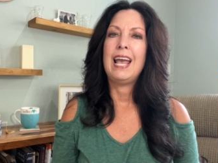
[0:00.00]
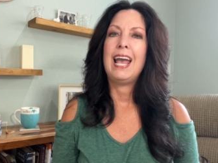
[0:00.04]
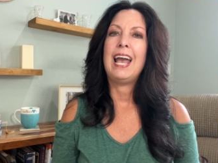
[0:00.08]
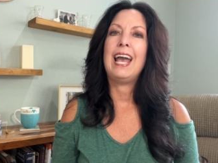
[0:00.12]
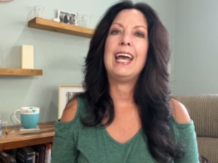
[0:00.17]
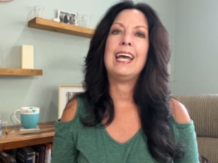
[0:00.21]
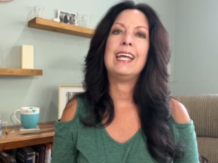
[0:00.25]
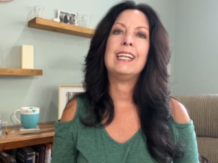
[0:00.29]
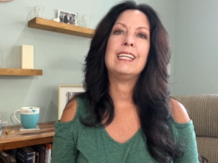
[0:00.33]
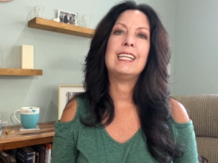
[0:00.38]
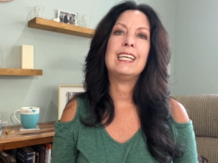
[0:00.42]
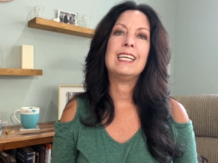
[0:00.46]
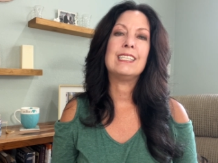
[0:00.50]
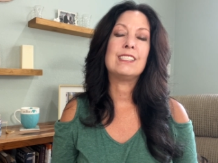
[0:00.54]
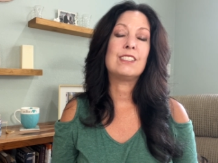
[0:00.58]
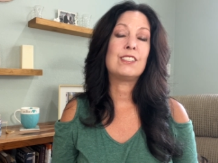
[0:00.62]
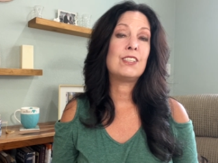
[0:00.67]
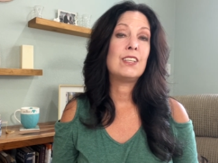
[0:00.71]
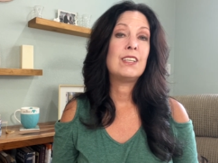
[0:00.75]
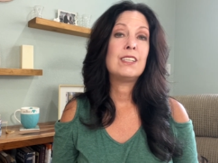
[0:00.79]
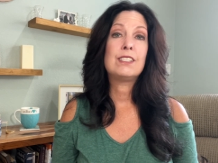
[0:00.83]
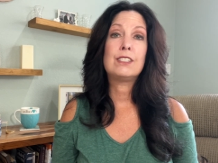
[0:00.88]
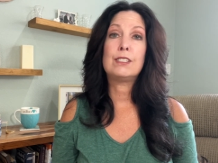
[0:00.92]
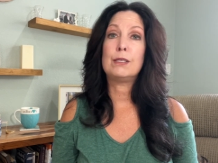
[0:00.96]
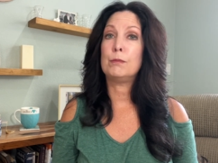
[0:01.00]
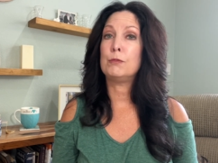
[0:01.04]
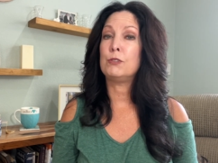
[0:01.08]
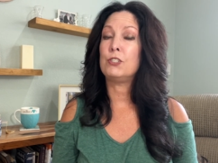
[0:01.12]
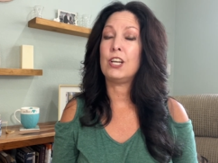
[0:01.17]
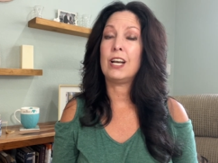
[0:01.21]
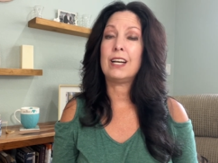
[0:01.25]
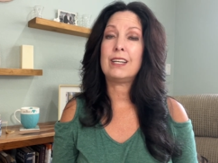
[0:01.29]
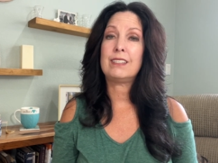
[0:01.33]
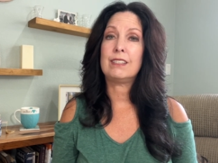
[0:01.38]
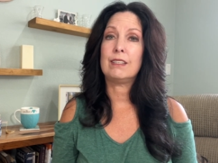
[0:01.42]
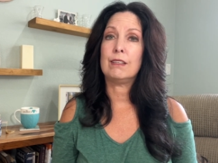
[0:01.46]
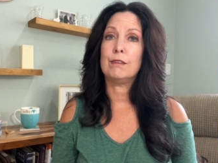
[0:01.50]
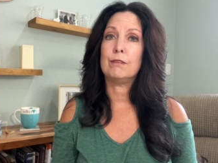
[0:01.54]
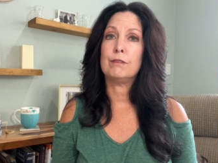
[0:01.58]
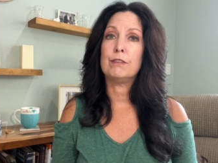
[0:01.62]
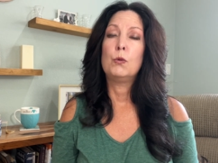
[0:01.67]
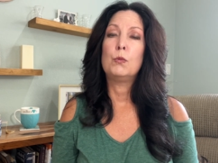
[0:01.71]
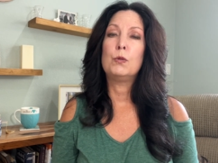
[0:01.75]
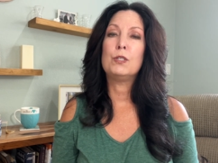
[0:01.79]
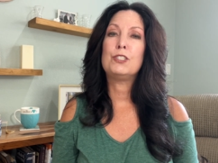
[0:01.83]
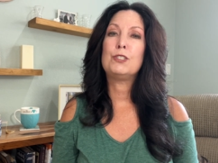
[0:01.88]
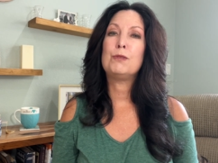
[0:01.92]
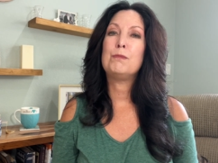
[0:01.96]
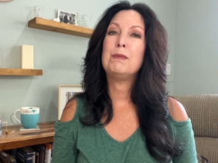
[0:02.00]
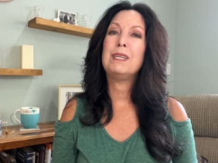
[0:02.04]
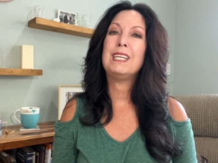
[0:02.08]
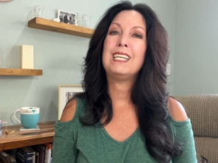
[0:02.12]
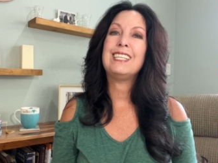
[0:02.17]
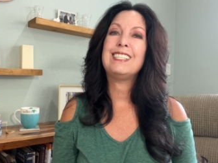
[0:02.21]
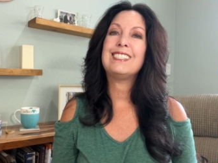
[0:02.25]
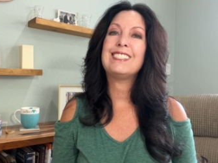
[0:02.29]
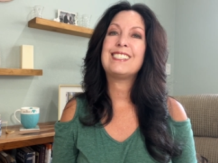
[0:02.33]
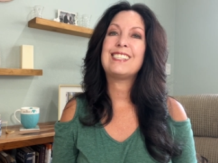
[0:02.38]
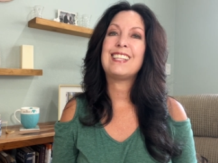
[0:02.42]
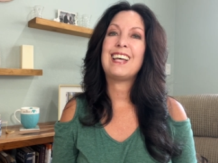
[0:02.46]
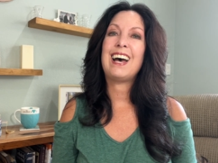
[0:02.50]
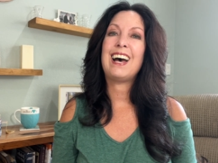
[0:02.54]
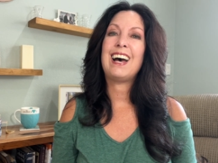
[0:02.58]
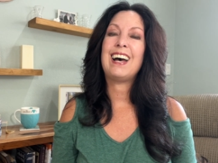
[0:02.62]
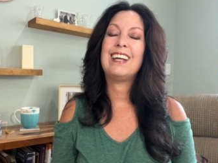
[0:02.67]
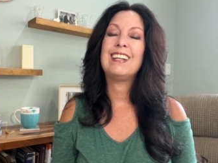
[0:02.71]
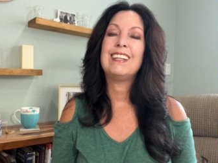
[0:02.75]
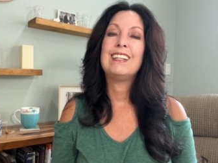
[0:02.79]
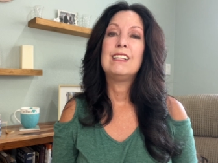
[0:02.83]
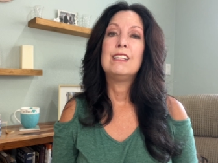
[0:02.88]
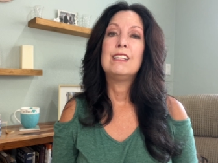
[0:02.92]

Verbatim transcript: and it's subjective, which means that